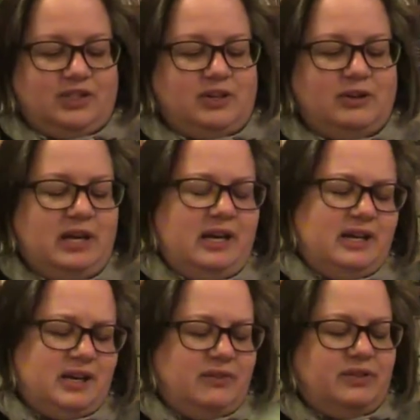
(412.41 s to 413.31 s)
So
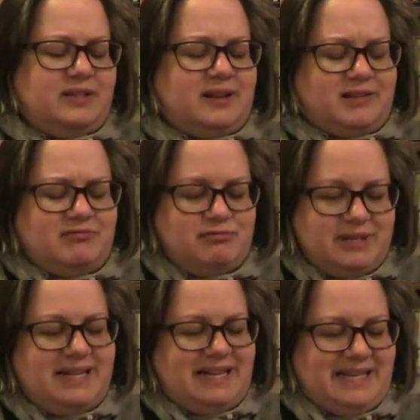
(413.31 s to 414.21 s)
cover design
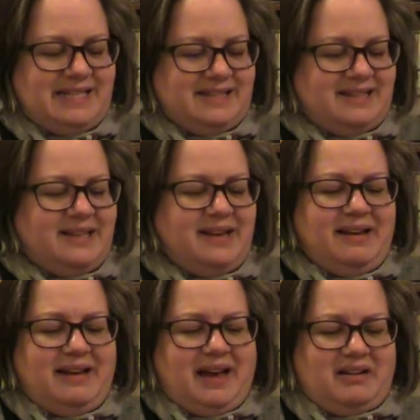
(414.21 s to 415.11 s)
really is
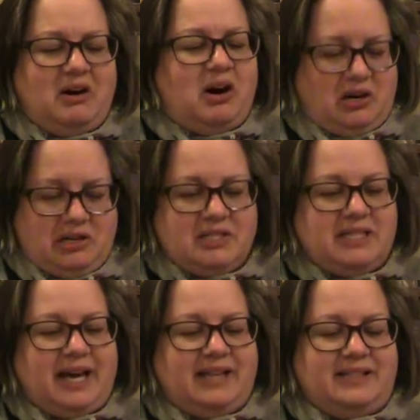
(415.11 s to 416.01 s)
an art,
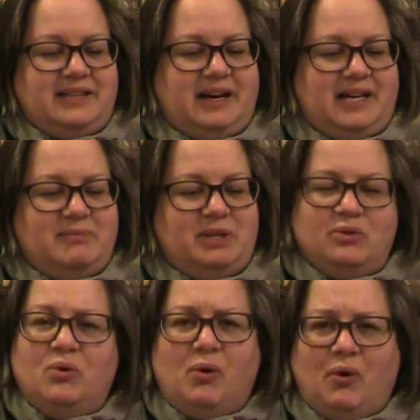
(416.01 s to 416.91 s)
and I am in
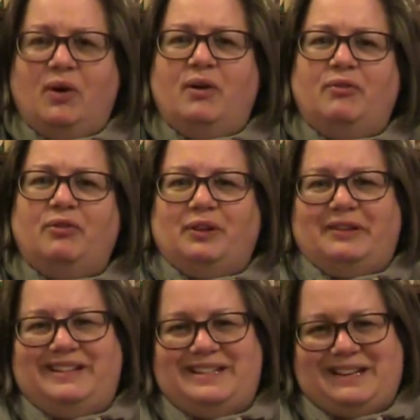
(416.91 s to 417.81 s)
awe of the
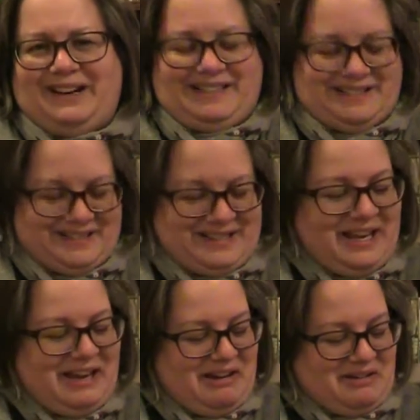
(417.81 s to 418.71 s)
designers
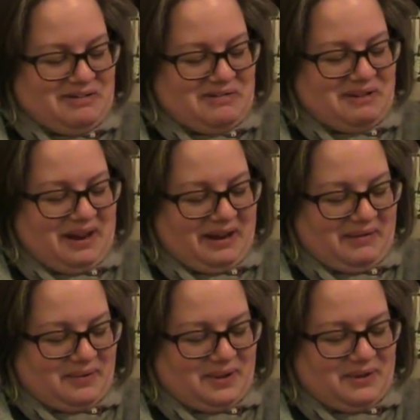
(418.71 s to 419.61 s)
who
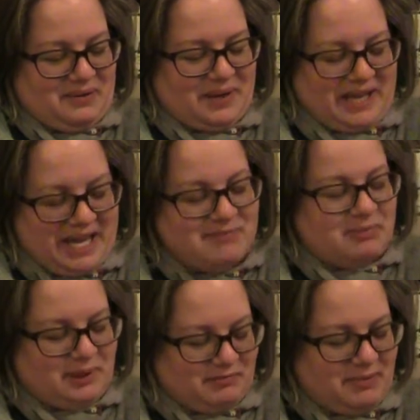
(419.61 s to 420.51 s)
are
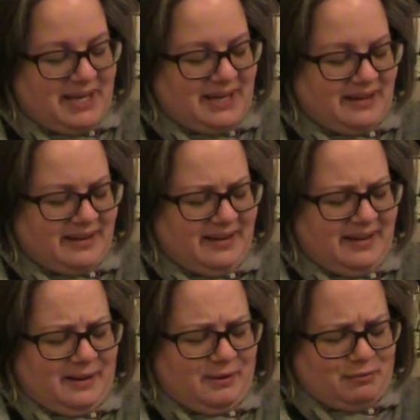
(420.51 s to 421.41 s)
capable of making
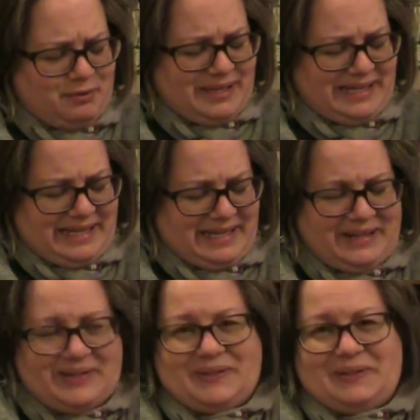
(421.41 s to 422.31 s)
a really
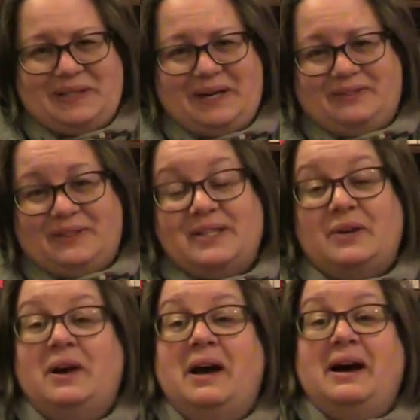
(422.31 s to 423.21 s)
good cover.
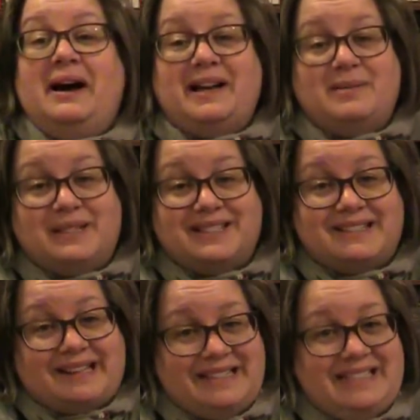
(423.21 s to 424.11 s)
So I am
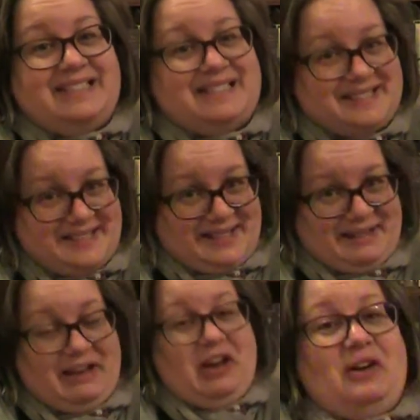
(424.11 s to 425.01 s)
excited to
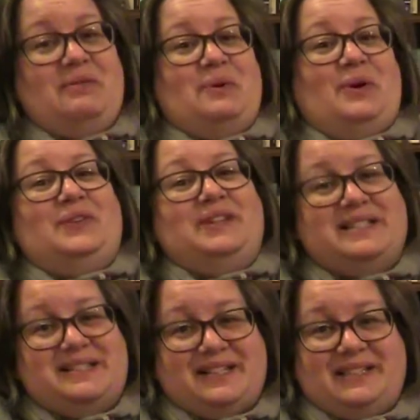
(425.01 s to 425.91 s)
see what the
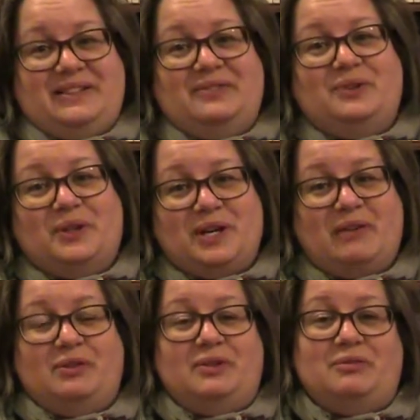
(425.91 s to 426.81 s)
designer for the
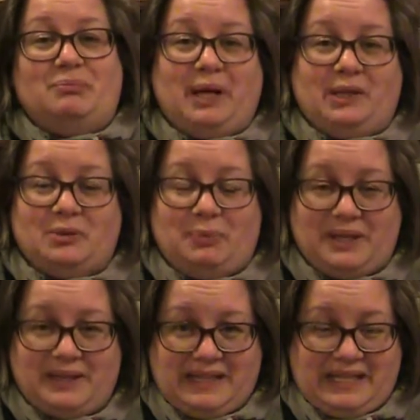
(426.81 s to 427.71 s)
cover of Faoilleach
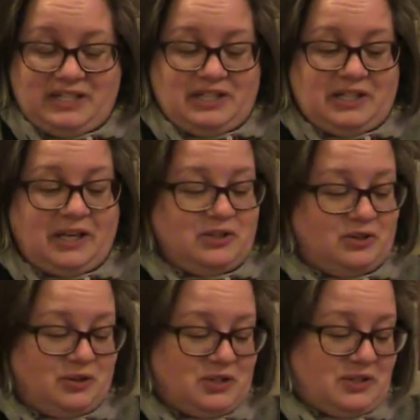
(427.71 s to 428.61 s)
Faoilleach
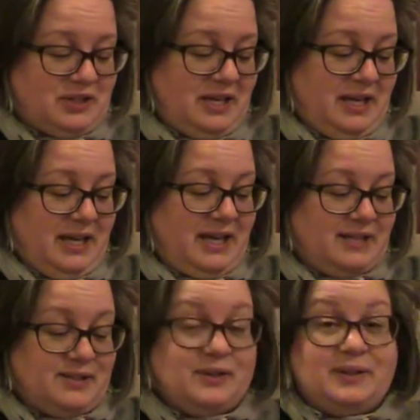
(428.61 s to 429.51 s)
Dorson
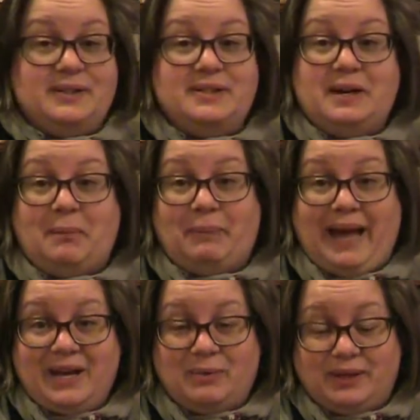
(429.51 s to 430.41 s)
is going to come
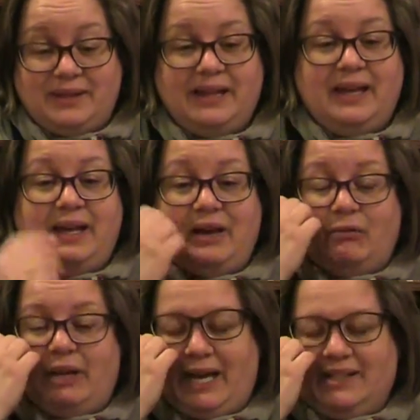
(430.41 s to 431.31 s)
back with.
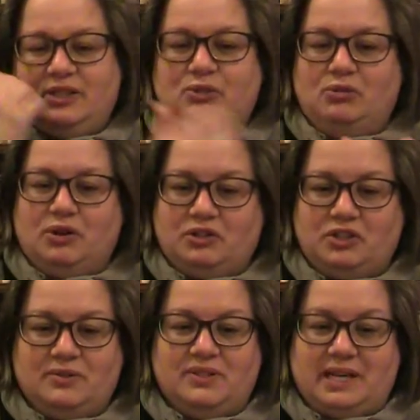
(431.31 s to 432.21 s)
We had a talk on
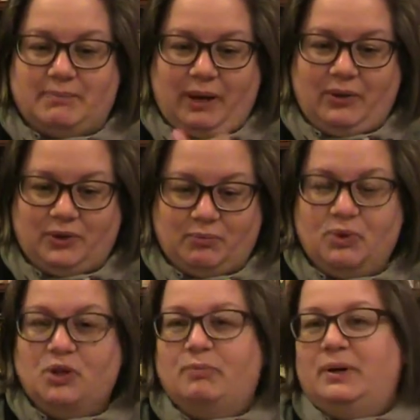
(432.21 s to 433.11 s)
Tuesday about the
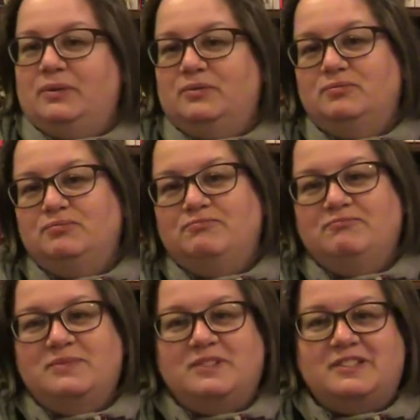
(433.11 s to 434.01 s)
book, about
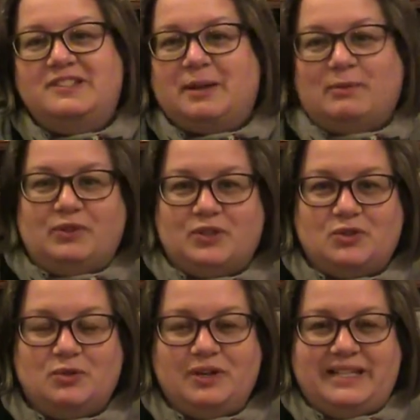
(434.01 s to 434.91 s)
some of the
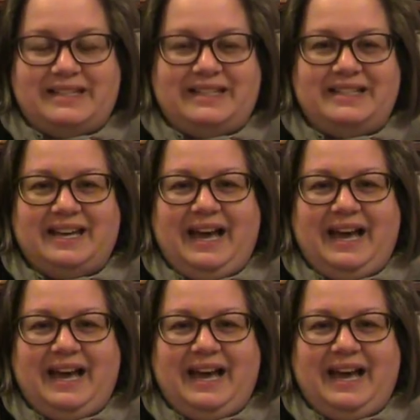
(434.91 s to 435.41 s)
stories in it.